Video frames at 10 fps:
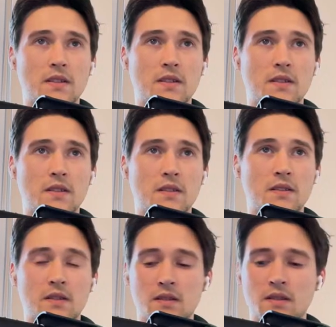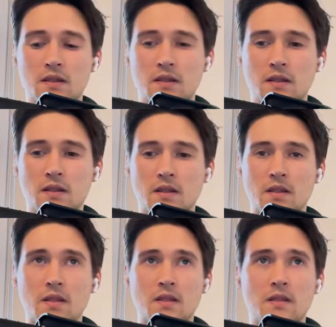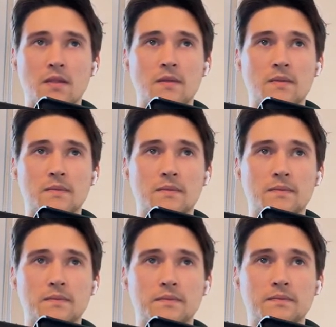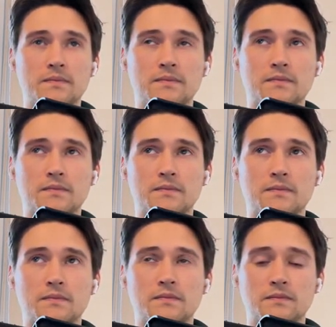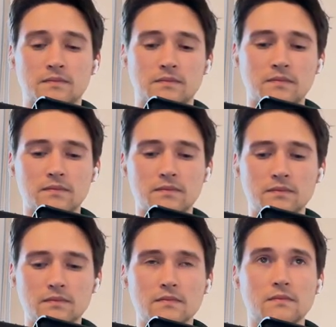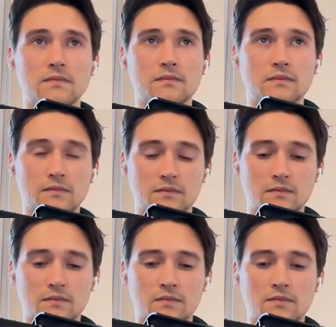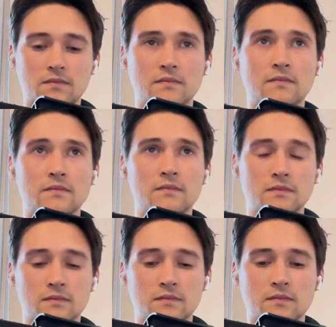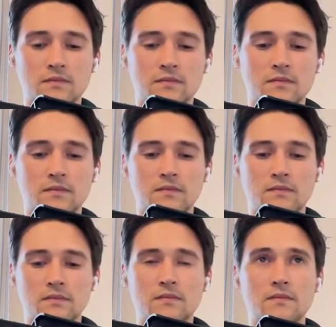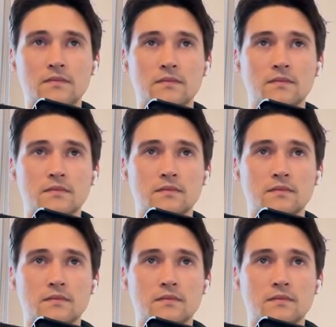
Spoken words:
Nobody speaks.